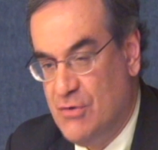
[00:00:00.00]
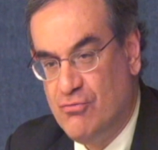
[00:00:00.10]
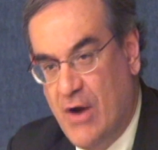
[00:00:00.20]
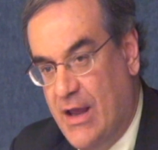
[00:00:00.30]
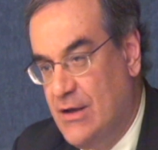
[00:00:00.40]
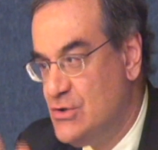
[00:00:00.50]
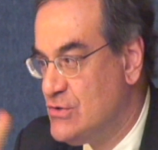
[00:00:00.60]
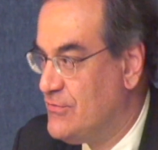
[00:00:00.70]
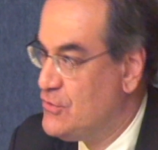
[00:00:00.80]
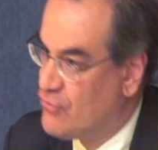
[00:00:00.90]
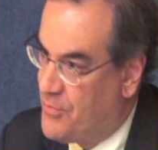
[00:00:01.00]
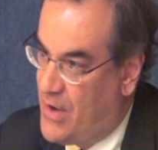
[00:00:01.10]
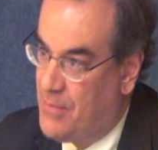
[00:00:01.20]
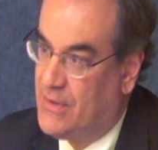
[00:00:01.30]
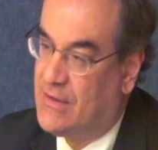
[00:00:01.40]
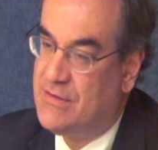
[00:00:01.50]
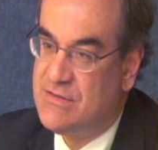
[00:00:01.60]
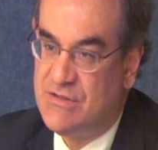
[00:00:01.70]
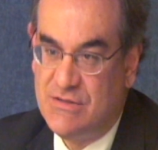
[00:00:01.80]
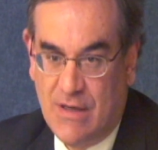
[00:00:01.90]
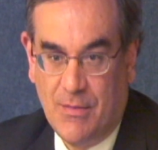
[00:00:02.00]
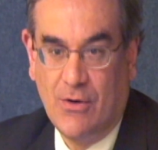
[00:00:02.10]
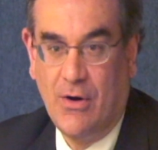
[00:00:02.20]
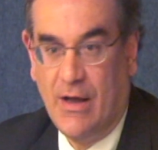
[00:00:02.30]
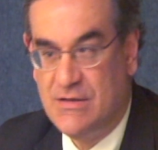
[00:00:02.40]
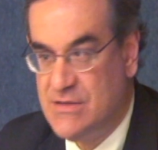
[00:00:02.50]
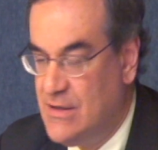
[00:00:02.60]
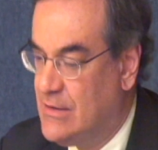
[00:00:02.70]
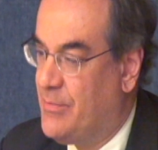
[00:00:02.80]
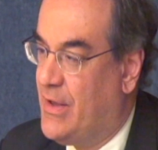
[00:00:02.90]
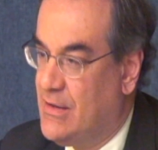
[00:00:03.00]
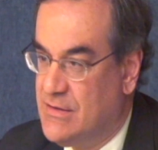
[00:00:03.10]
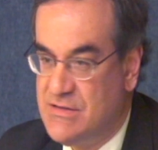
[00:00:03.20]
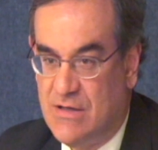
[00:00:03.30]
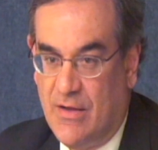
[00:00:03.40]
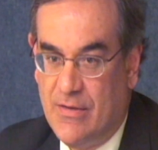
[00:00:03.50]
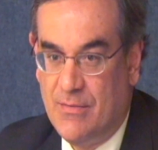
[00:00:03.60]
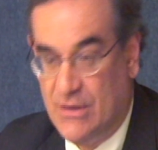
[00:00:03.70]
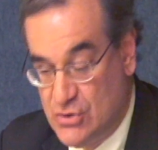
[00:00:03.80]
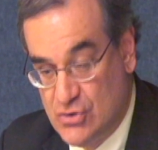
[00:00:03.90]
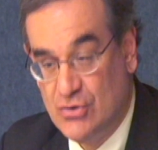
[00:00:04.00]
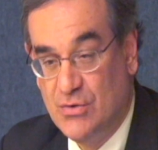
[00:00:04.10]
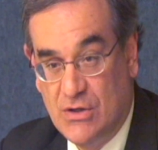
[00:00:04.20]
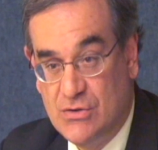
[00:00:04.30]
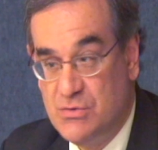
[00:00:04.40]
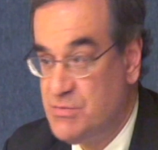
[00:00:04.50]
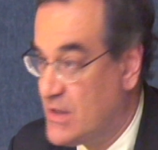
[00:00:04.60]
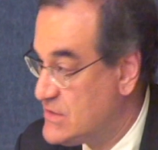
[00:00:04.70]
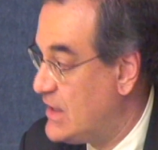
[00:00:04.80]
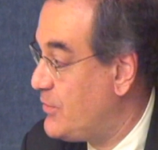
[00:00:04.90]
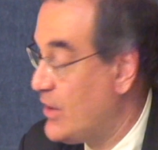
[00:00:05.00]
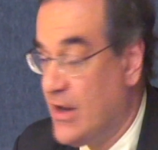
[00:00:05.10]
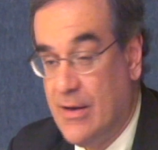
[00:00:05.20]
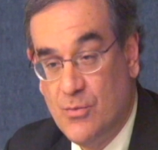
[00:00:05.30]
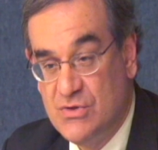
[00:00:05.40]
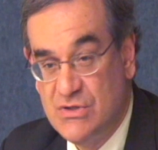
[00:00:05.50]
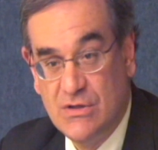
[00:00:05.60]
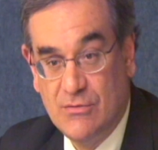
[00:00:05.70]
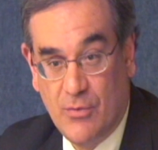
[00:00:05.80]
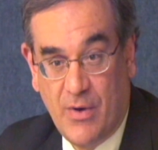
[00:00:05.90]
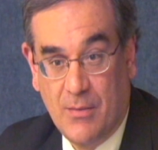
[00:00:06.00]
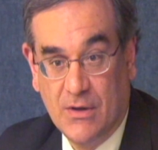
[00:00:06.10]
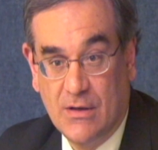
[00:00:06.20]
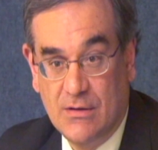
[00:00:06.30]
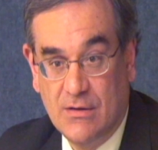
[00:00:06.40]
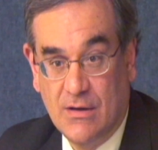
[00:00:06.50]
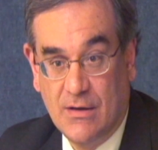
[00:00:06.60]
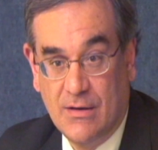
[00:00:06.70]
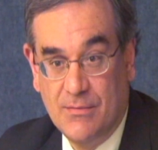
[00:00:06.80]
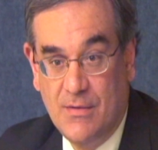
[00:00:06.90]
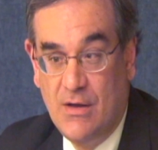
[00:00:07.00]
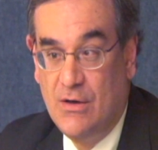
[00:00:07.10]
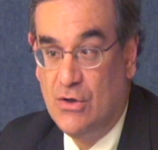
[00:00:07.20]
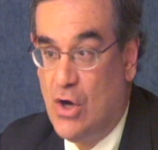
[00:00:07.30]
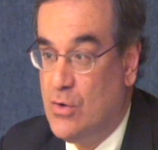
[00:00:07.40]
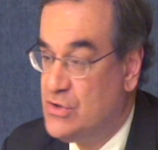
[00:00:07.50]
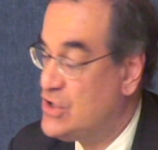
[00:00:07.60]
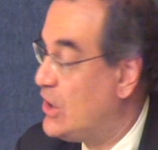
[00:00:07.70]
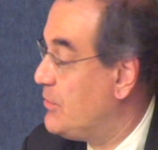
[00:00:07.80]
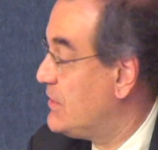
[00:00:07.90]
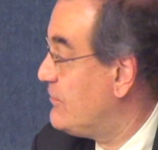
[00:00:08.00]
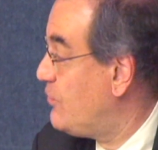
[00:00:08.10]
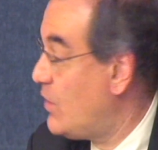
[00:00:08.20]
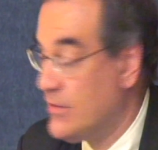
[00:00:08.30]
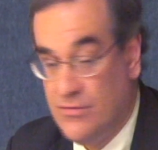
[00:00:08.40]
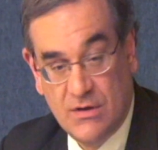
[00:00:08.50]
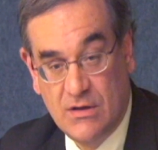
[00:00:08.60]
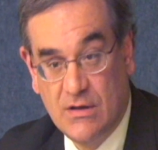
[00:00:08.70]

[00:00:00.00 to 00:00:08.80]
range of view, Republicans and Democrats and independents on them, and it's true, they do. Spence Abraham was the Republican co-chairman of one of the